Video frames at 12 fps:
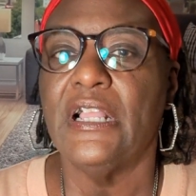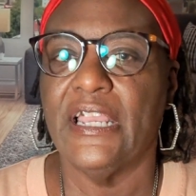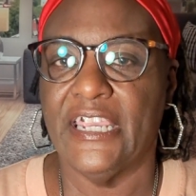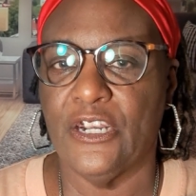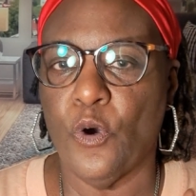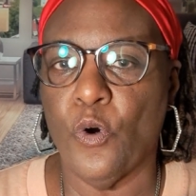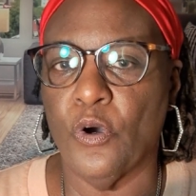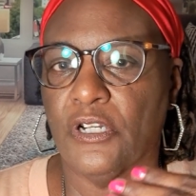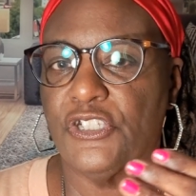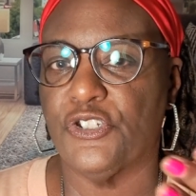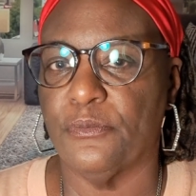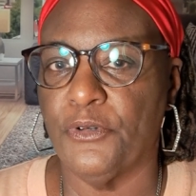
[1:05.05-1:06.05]
in order
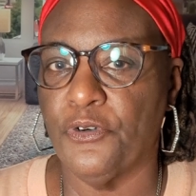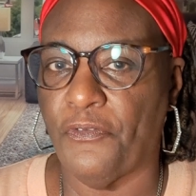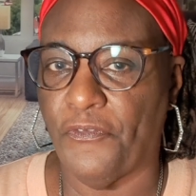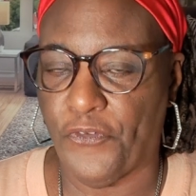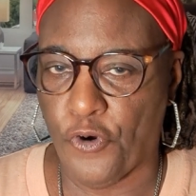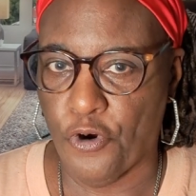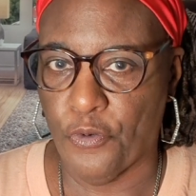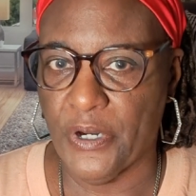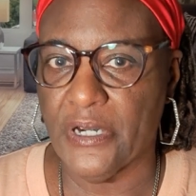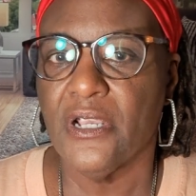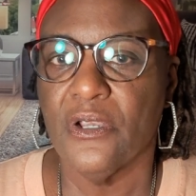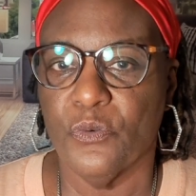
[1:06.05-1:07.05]
to move
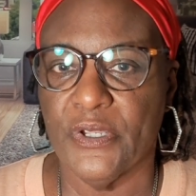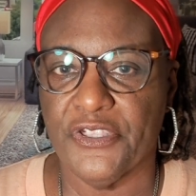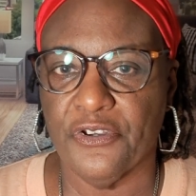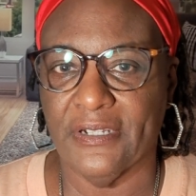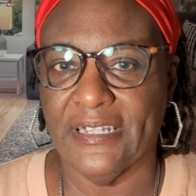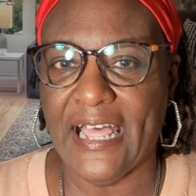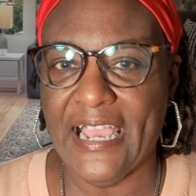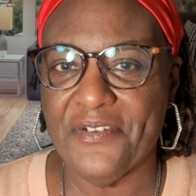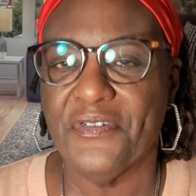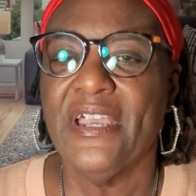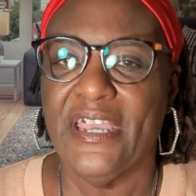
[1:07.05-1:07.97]
forward with your life